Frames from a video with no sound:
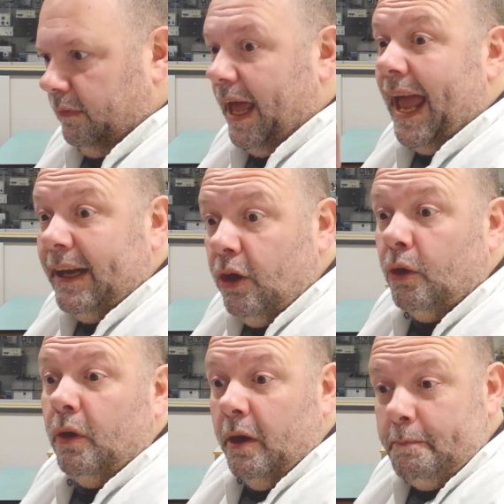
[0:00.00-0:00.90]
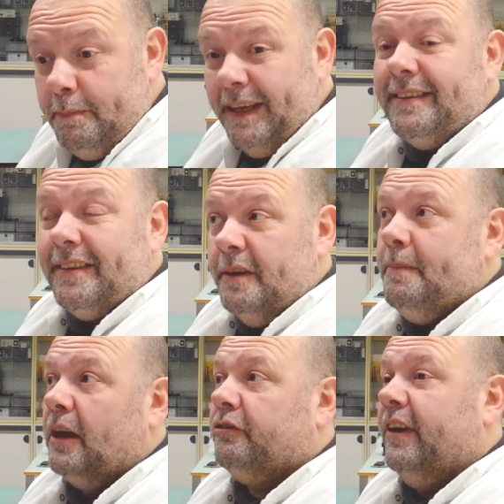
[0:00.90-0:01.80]
I know a bit
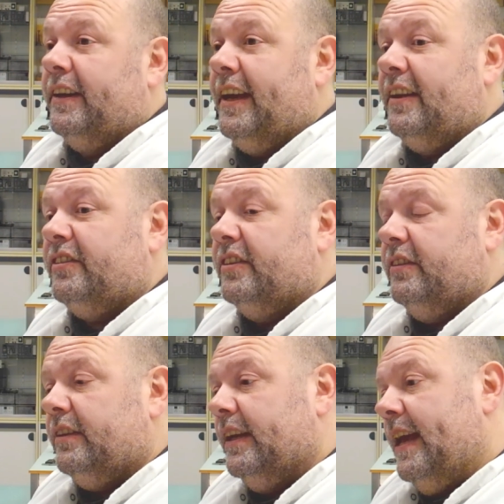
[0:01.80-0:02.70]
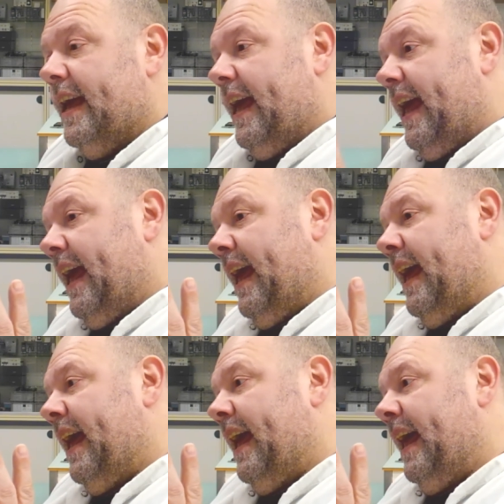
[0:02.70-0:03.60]
about radiation
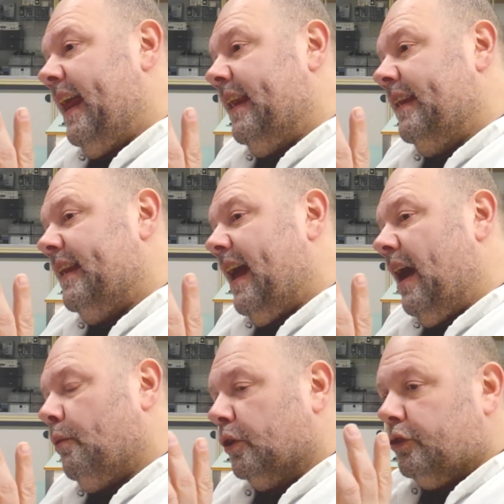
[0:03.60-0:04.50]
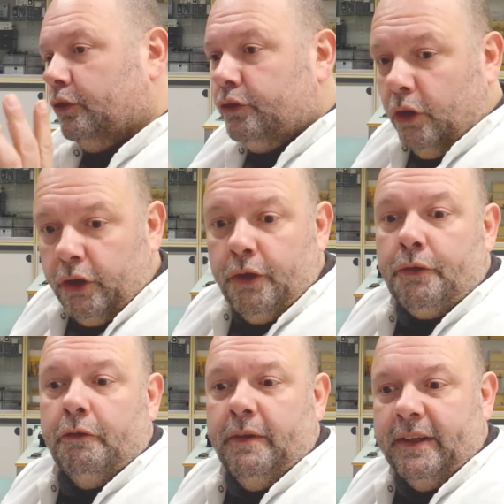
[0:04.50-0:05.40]
and I want to talk you
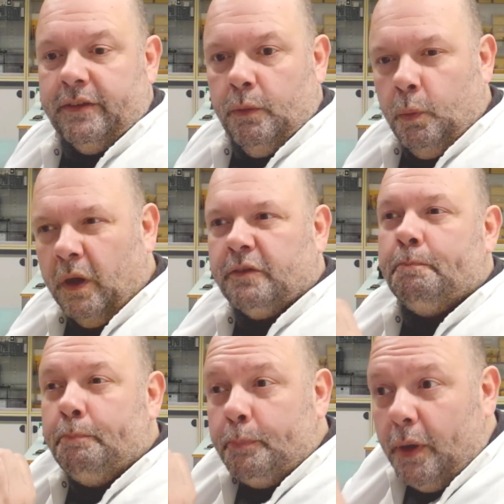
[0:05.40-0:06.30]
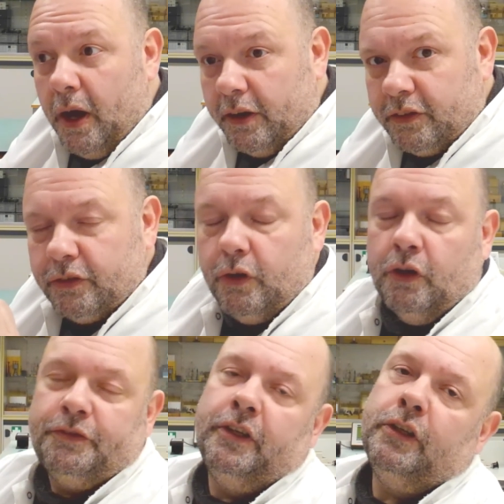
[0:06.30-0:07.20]
through it. What part
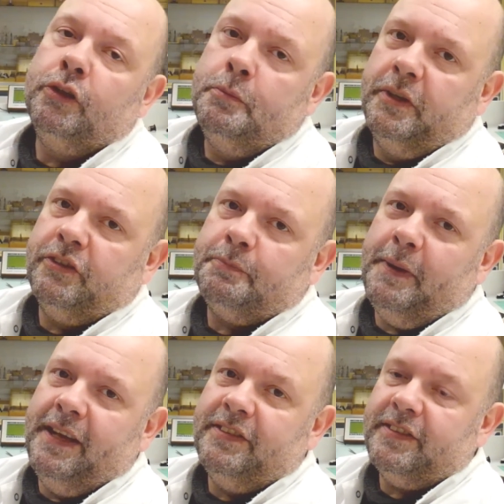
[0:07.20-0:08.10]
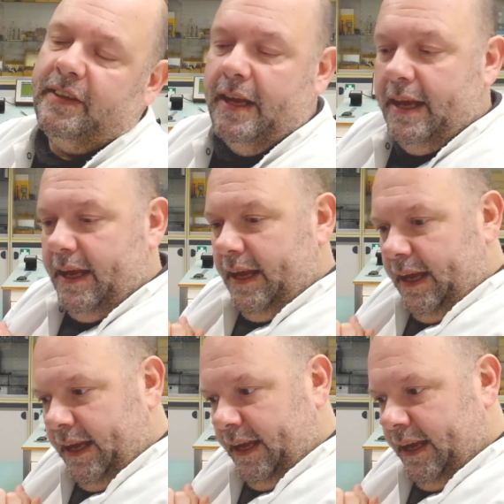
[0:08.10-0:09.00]
of the luminous paste
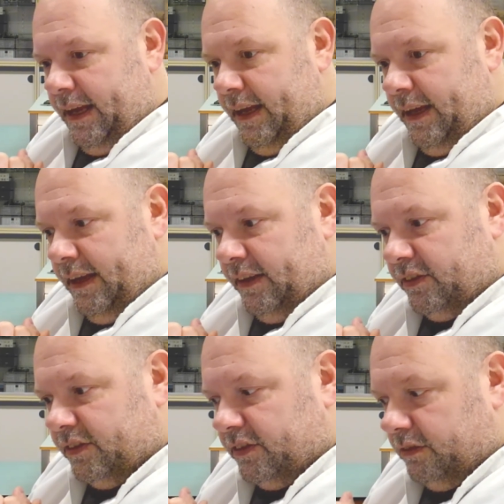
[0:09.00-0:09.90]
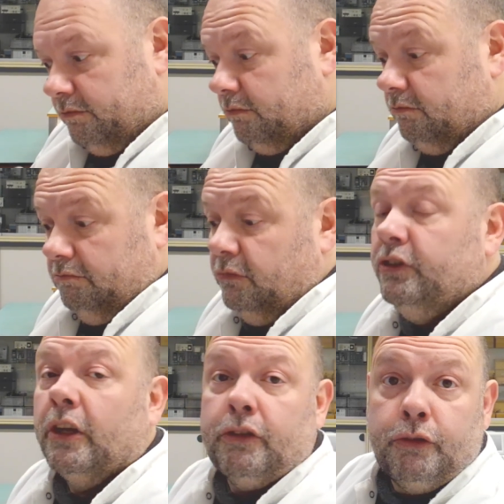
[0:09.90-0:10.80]
is
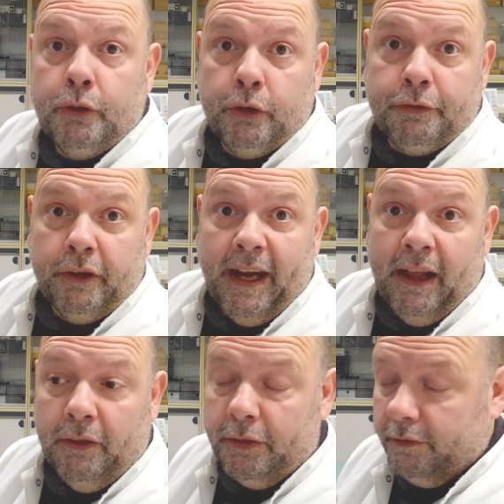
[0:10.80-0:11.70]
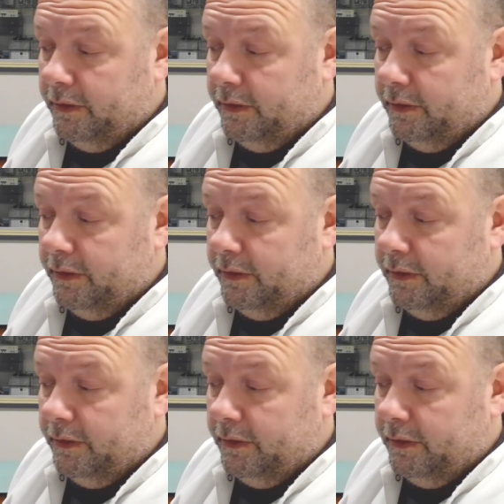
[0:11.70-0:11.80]
not too good for your health?